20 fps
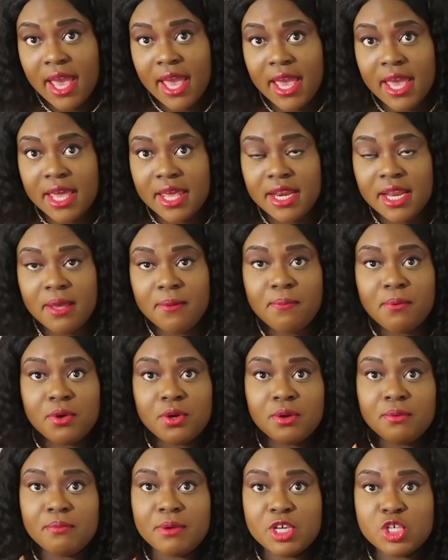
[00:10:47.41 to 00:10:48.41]
and I
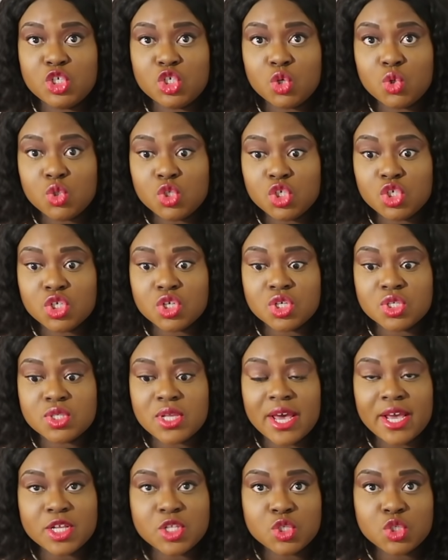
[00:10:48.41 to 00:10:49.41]
put on my shoulders, because
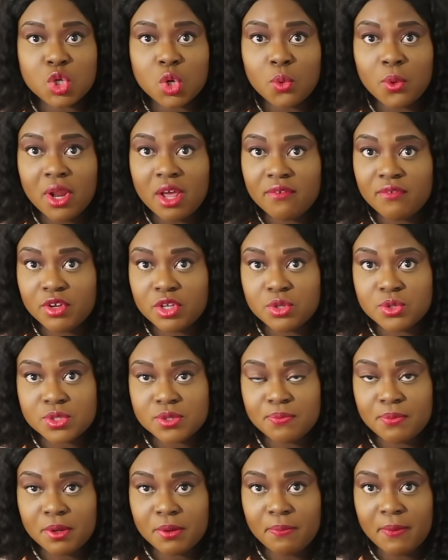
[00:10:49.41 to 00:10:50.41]
I don't ever use
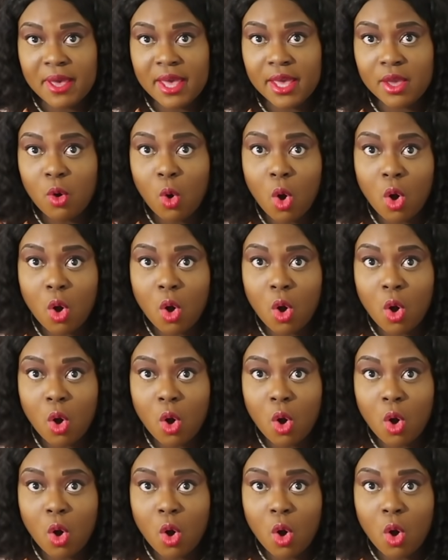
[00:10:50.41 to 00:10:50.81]
a book bag.